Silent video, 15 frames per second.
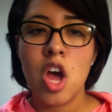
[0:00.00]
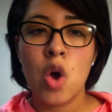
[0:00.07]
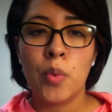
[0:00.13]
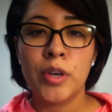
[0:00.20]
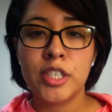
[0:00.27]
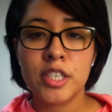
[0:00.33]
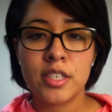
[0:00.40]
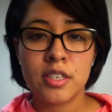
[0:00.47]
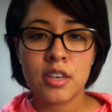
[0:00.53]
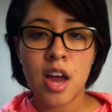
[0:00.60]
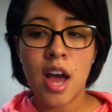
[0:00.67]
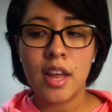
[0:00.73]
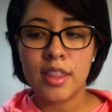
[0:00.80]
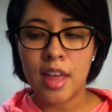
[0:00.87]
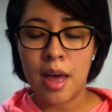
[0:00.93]
which is
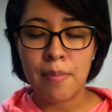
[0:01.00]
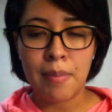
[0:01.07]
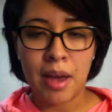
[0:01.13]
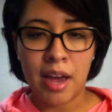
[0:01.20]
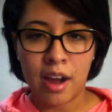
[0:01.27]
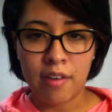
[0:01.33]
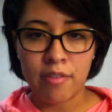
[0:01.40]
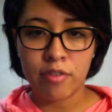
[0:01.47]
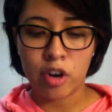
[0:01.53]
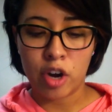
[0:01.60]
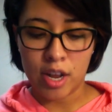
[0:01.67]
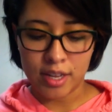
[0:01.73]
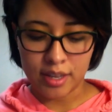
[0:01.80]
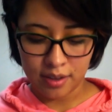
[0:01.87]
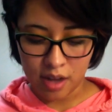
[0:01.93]
not that bad for
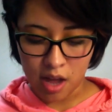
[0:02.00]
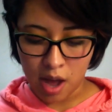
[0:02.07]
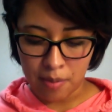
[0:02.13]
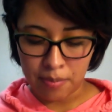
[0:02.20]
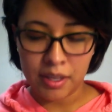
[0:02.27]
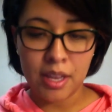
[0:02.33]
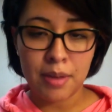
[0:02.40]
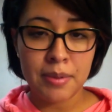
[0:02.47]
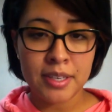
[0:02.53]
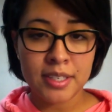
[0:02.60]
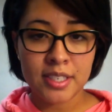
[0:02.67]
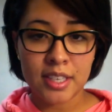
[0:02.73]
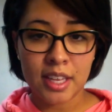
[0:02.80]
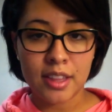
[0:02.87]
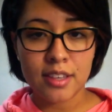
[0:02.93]
a Littmann
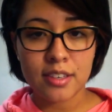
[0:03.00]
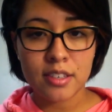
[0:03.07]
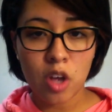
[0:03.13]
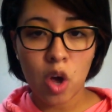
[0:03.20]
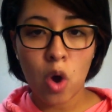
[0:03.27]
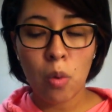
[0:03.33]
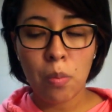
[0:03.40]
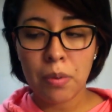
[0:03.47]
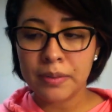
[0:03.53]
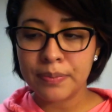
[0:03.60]
stethoscope.